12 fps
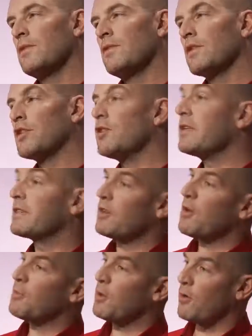So a good
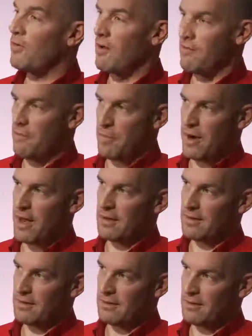example of how a
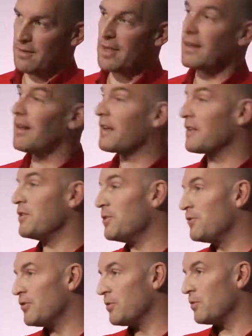brand thinks like a
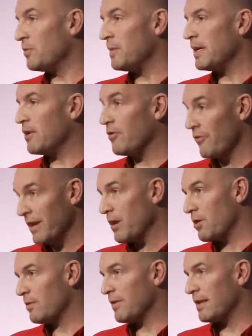newsroom would be Oreo.